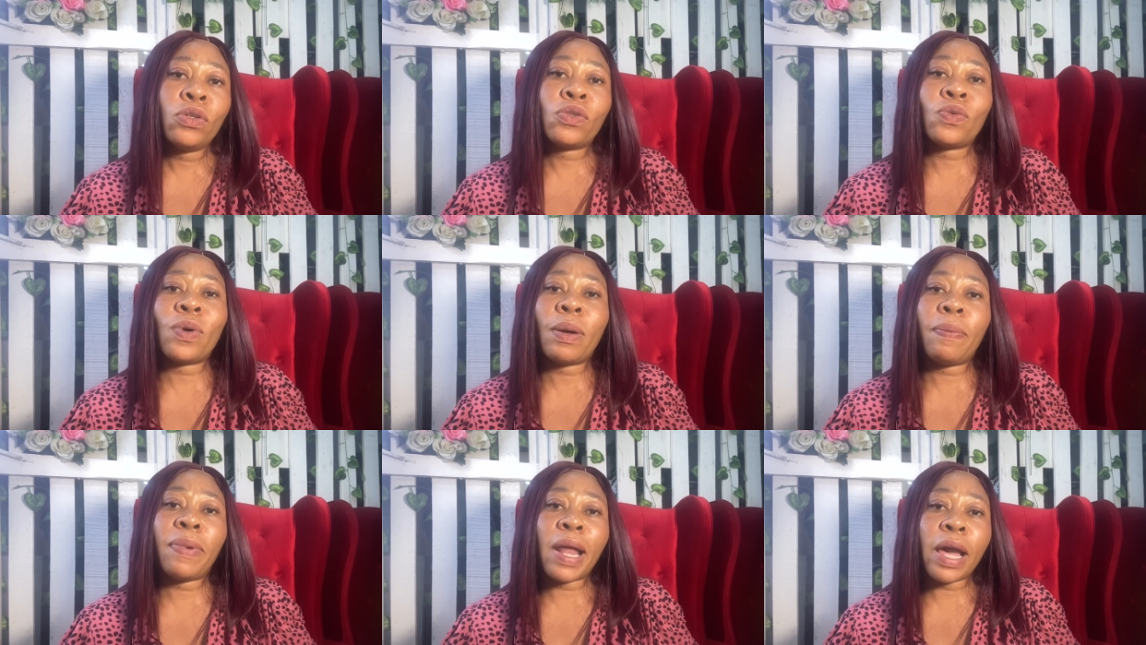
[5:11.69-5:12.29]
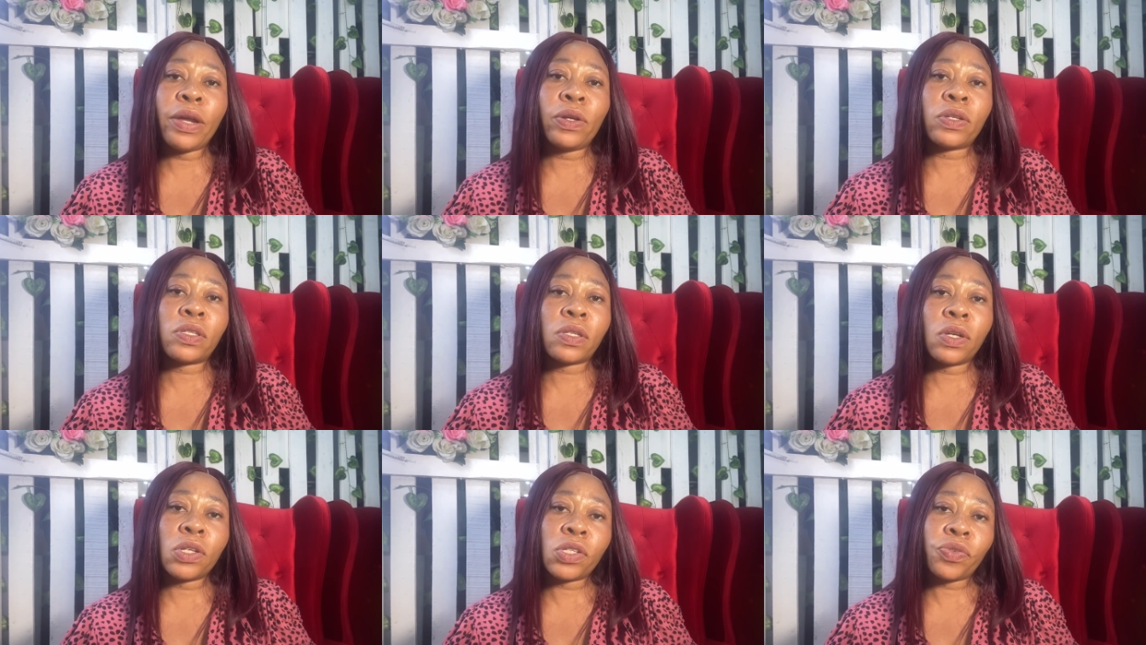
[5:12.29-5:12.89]
to apply your
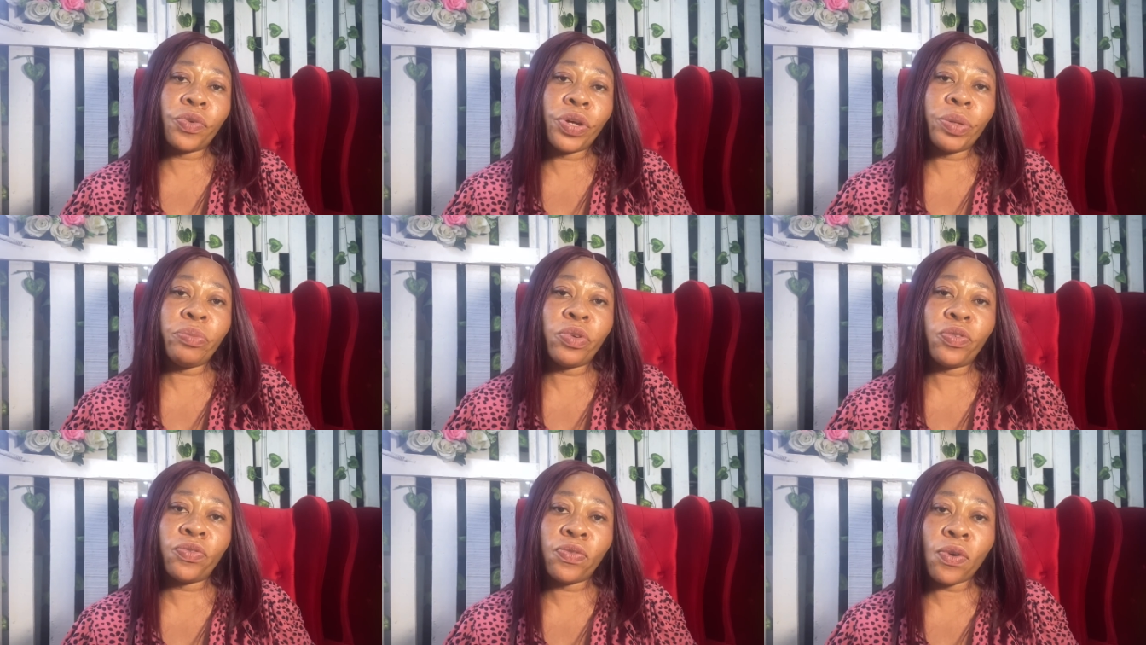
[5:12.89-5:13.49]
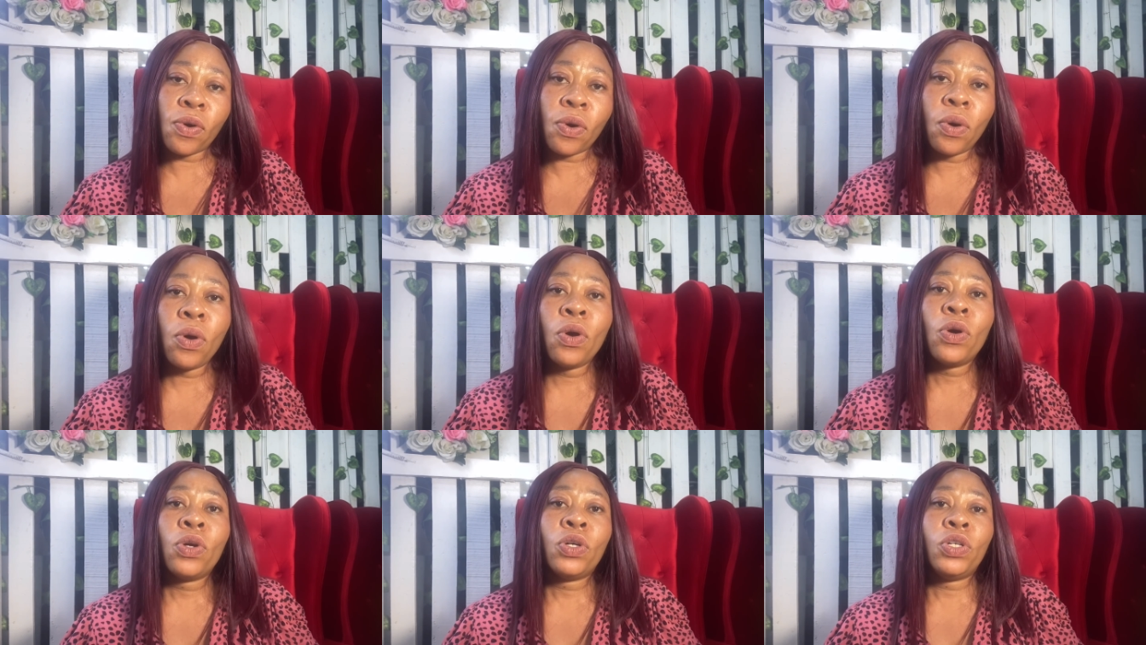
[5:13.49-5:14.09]
sunscreen before
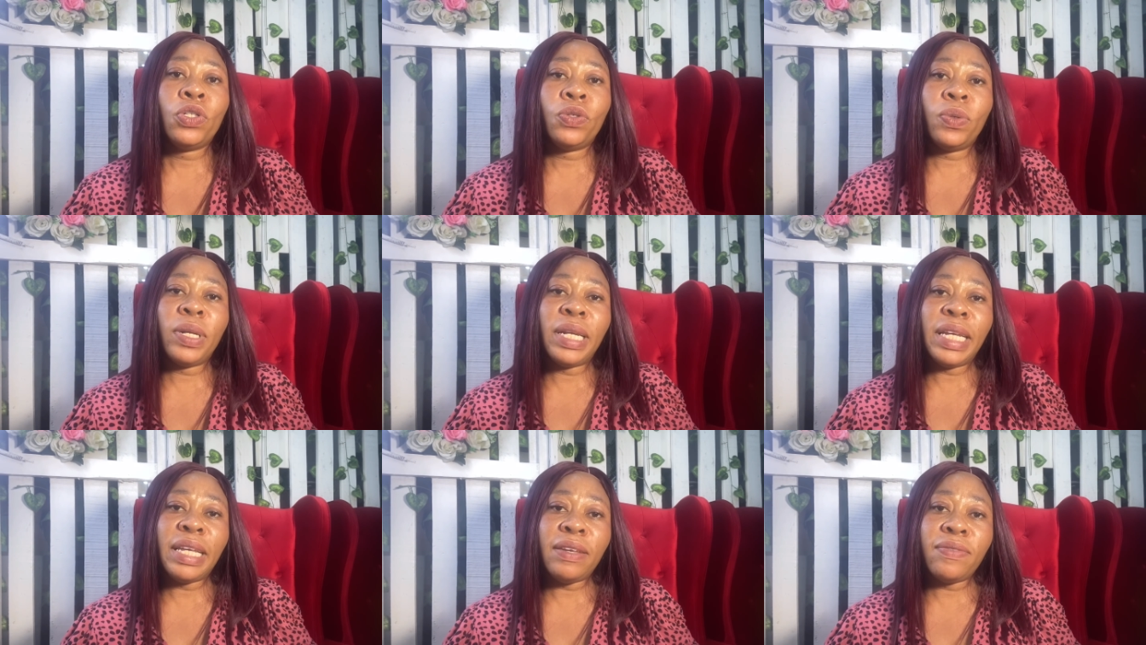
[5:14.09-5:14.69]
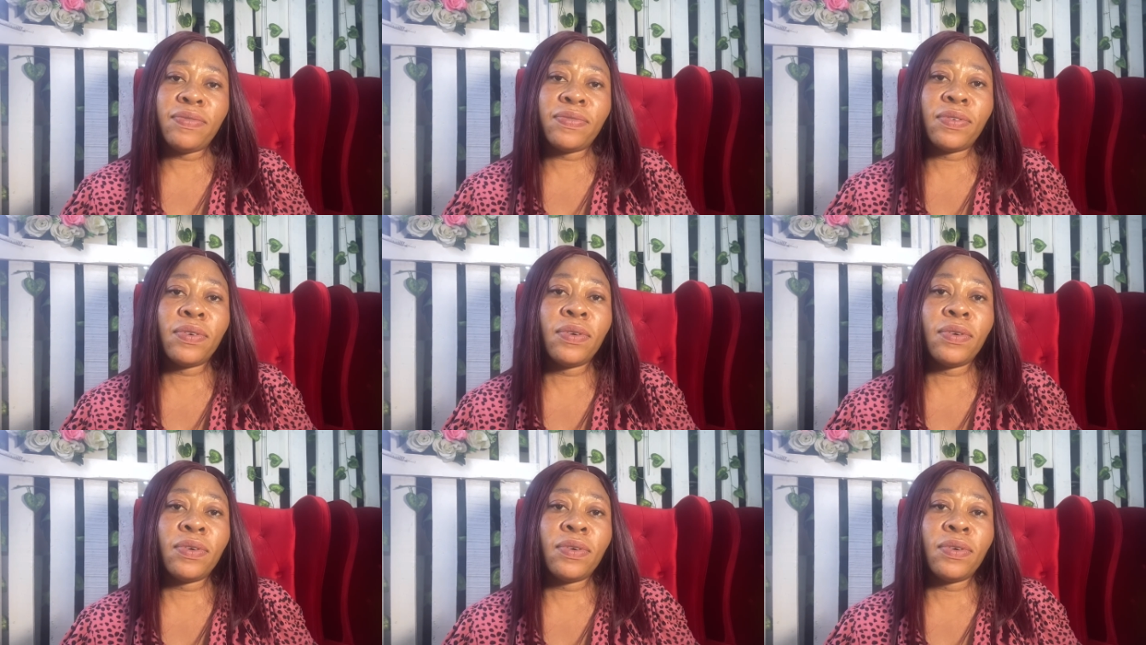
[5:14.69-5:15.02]
you leave